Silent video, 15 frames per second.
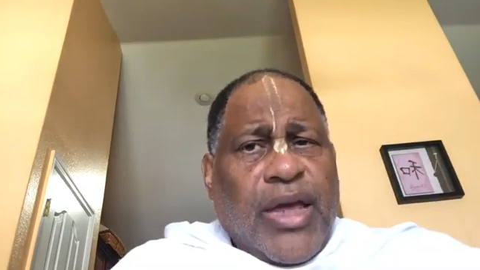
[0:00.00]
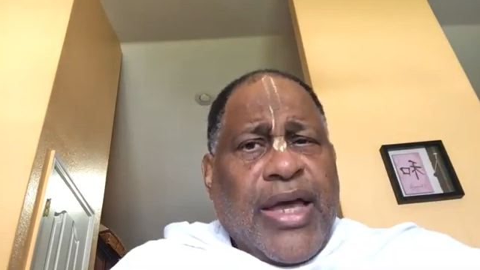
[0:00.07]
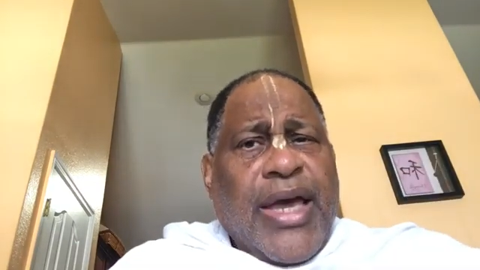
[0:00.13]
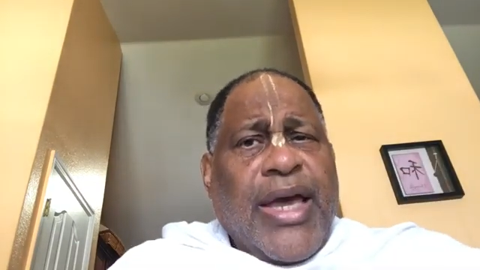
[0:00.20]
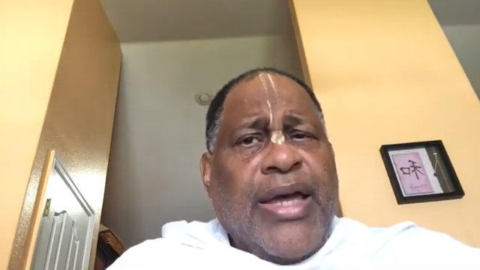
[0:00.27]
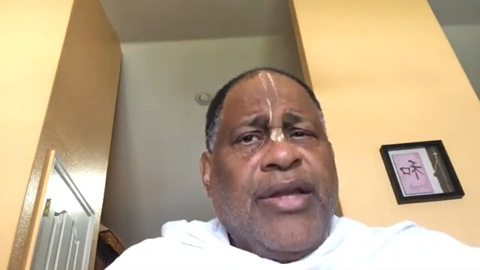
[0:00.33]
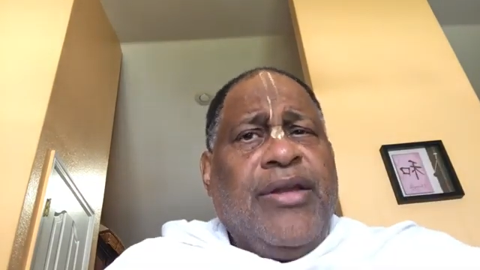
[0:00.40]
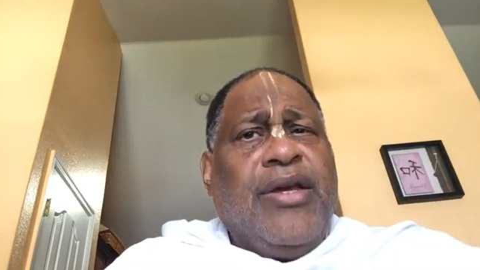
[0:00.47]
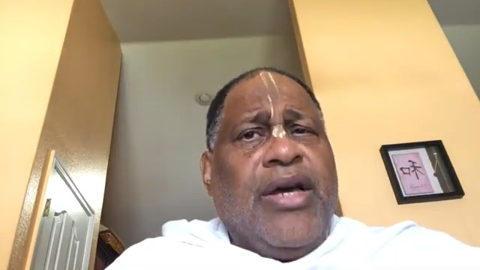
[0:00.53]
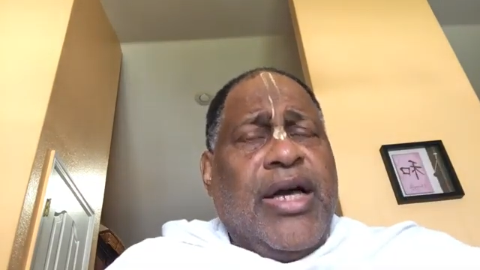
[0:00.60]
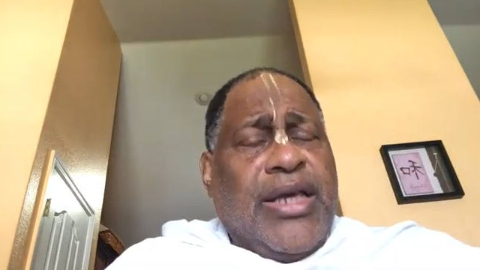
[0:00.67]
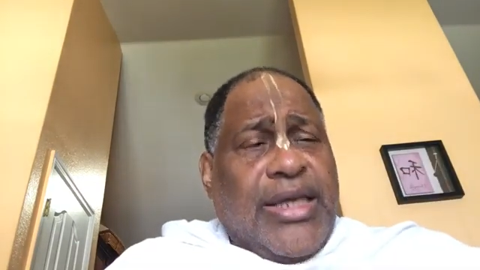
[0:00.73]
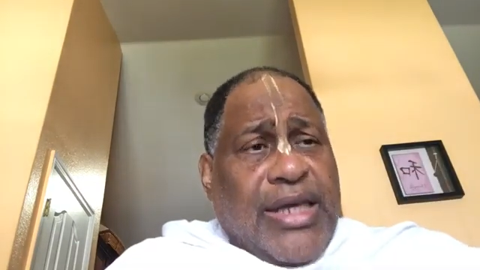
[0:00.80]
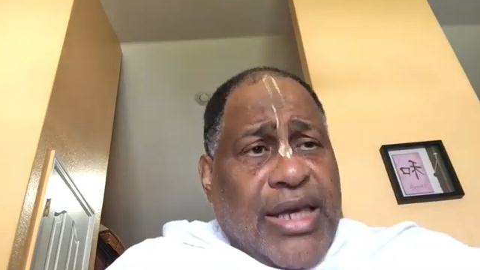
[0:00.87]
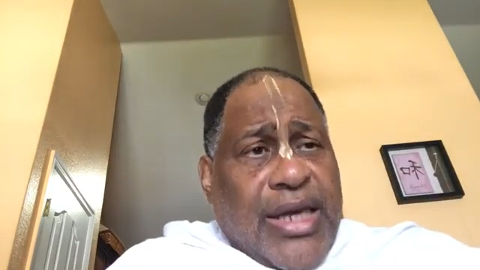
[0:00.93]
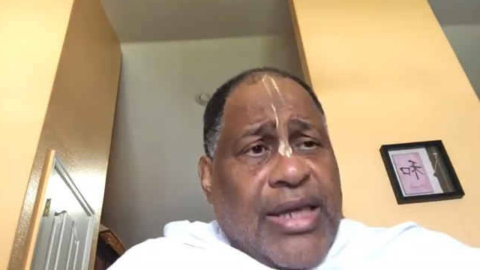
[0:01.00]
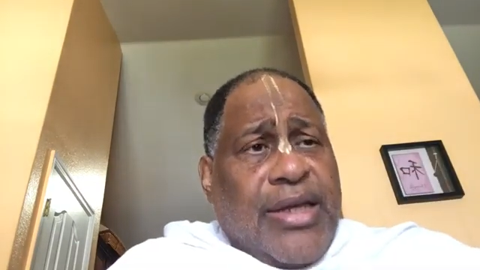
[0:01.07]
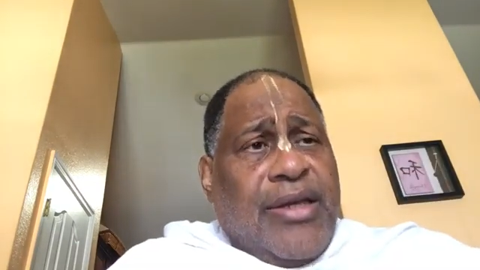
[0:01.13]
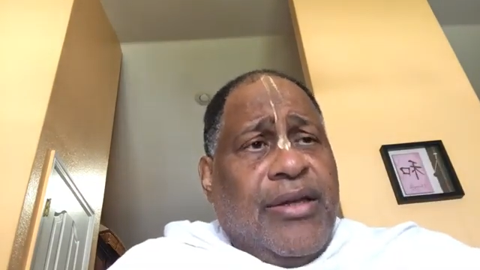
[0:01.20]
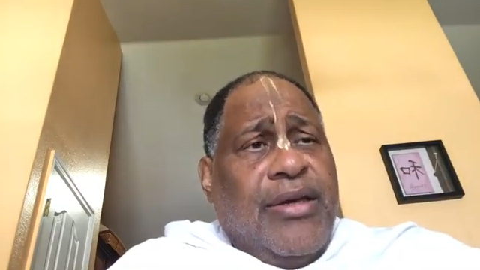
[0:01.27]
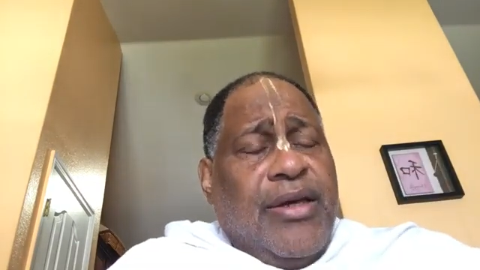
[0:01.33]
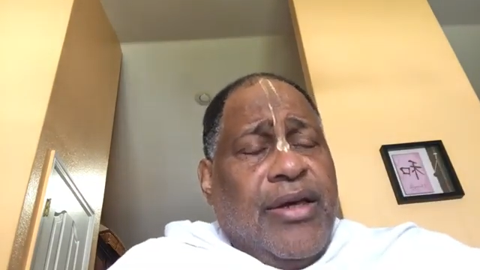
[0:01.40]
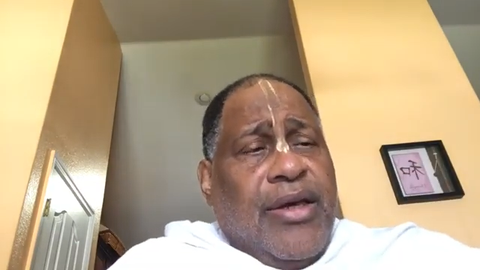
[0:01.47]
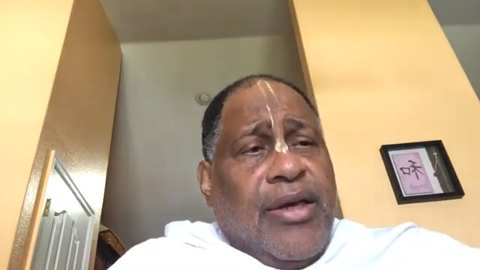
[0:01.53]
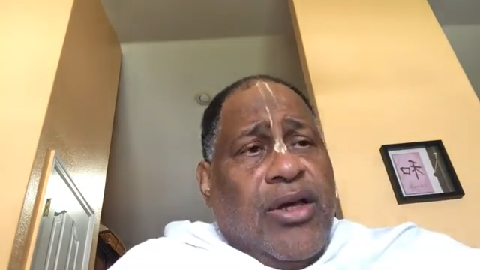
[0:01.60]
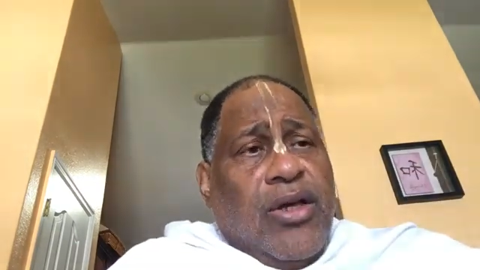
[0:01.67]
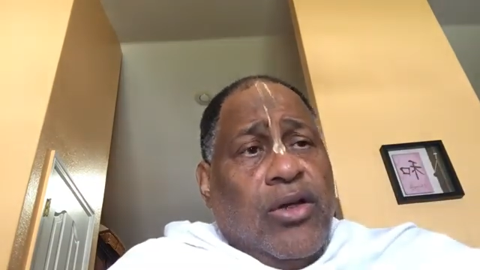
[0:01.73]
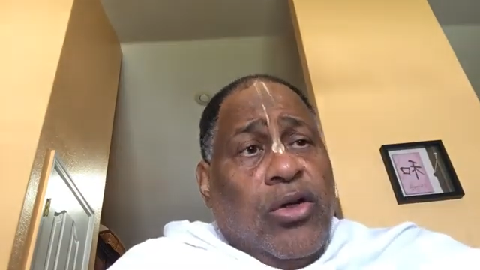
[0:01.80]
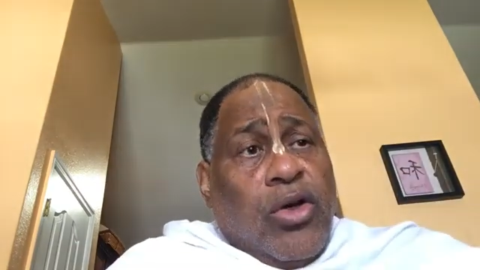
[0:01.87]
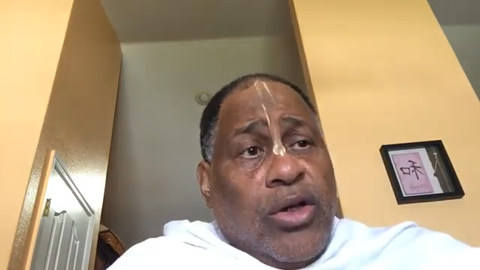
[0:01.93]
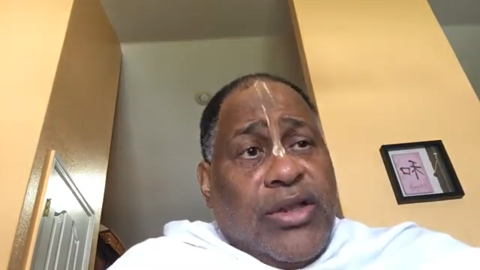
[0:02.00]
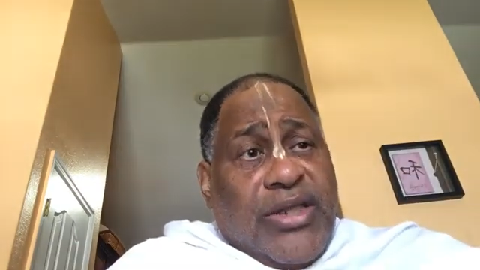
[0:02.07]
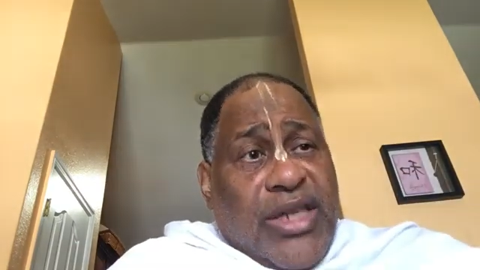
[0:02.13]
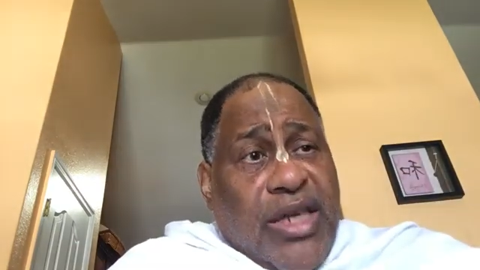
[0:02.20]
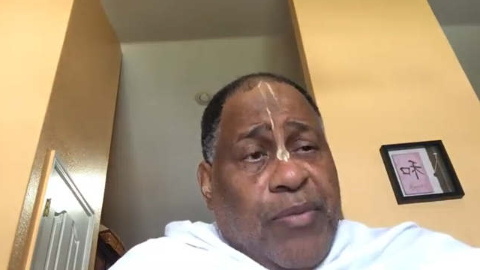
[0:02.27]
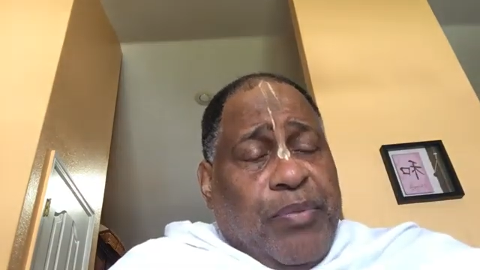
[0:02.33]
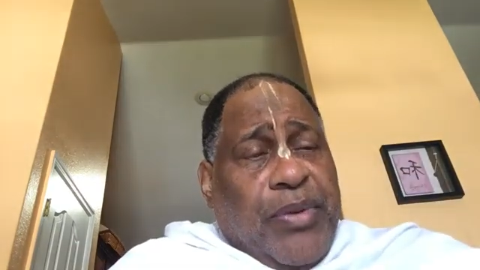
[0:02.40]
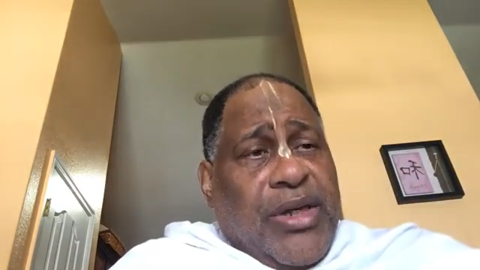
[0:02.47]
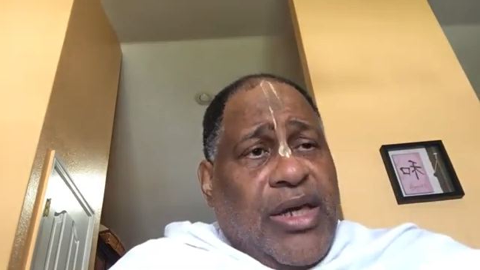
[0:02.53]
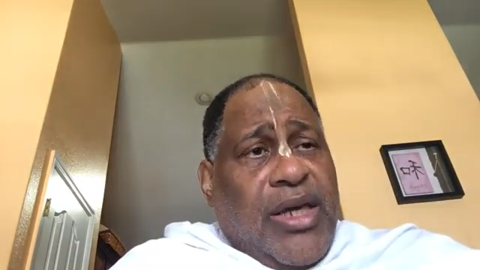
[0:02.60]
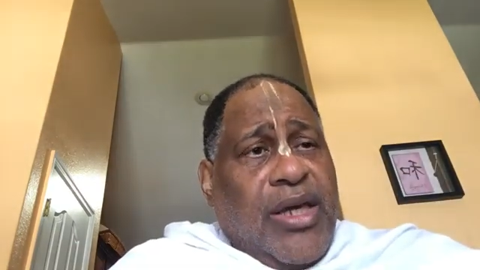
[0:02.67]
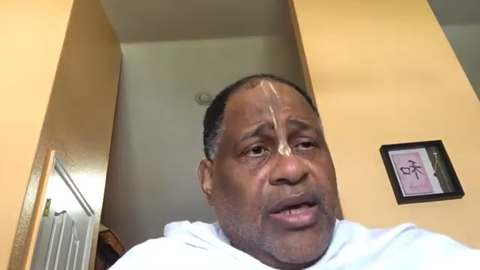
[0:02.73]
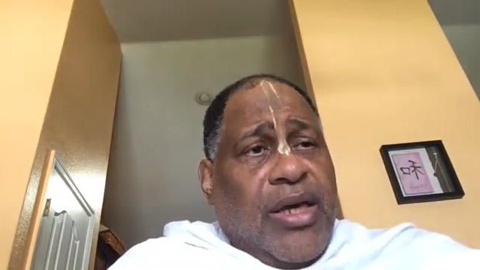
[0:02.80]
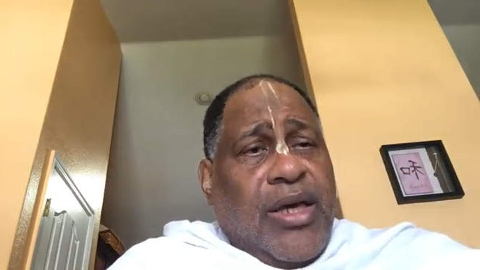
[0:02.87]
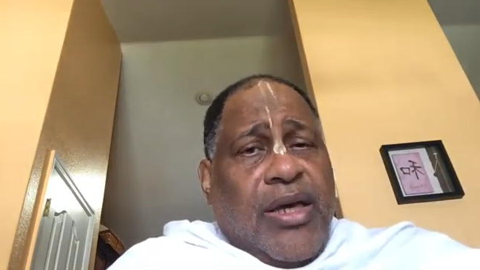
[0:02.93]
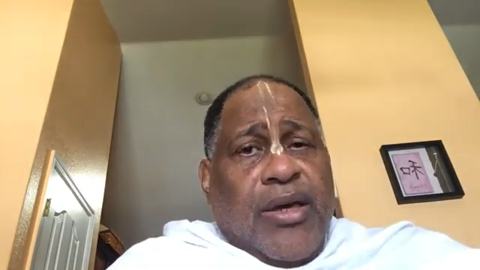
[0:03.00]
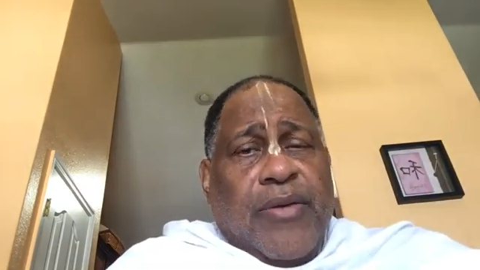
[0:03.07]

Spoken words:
and again look deeply